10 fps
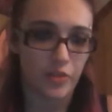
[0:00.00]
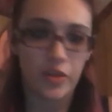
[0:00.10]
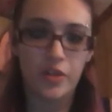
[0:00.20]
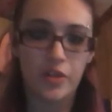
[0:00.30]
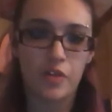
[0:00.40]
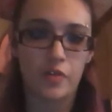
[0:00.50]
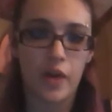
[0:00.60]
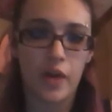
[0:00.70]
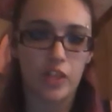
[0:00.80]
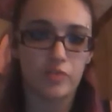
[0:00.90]
If you
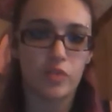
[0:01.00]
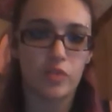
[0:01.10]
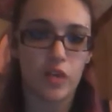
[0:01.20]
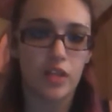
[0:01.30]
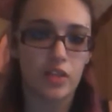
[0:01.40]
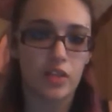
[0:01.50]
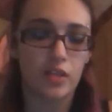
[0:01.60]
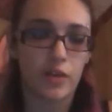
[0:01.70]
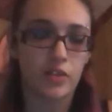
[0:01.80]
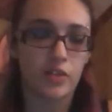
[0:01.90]
ask me what I think
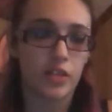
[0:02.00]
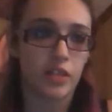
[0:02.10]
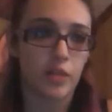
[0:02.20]
about Insane